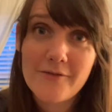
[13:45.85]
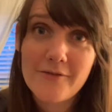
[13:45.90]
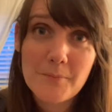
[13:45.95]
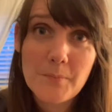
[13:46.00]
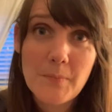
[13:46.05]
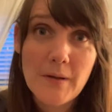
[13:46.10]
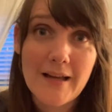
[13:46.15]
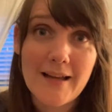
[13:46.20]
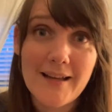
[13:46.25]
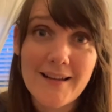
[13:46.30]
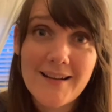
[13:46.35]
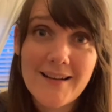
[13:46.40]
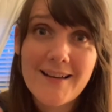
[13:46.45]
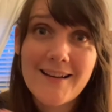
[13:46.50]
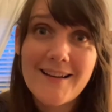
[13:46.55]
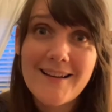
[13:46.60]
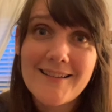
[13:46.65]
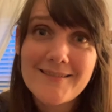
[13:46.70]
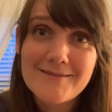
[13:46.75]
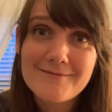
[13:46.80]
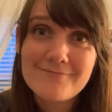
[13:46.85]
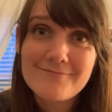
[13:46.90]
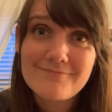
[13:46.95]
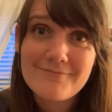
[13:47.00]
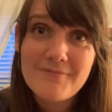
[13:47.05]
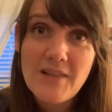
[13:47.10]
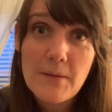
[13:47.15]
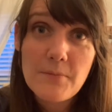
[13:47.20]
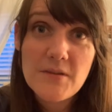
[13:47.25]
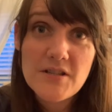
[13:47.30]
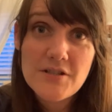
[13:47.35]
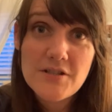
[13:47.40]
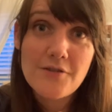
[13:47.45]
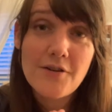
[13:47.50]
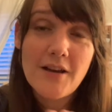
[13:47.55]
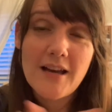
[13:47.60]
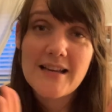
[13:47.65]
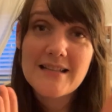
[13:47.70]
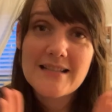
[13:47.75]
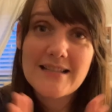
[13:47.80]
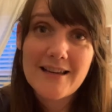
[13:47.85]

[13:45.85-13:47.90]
But I miss you guys.